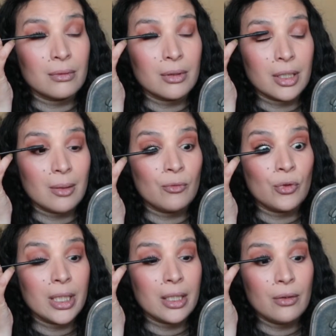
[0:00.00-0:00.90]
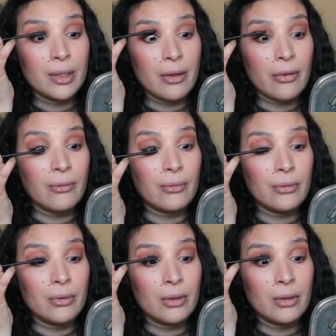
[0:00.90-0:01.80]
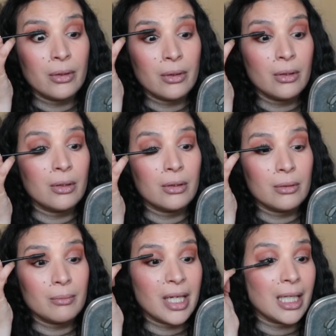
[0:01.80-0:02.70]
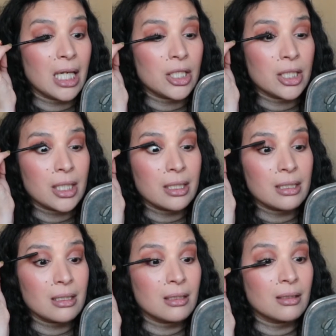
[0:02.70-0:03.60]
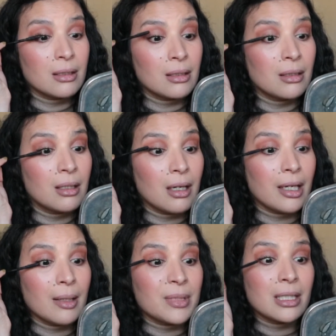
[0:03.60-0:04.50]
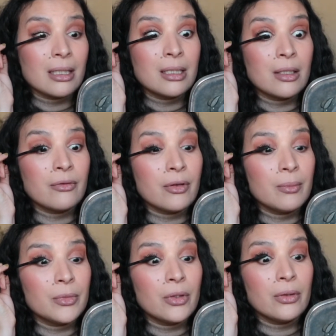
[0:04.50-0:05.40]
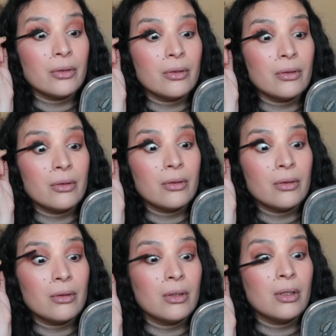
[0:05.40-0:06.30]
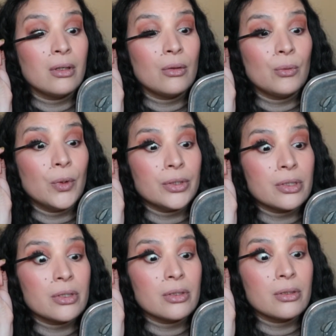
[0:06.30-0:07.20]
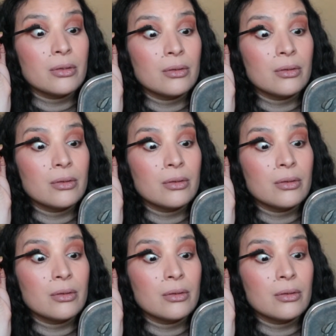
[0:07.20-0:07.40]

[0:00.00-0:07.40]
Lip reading: I'm really going through my lashes, and I'm starting from the roots,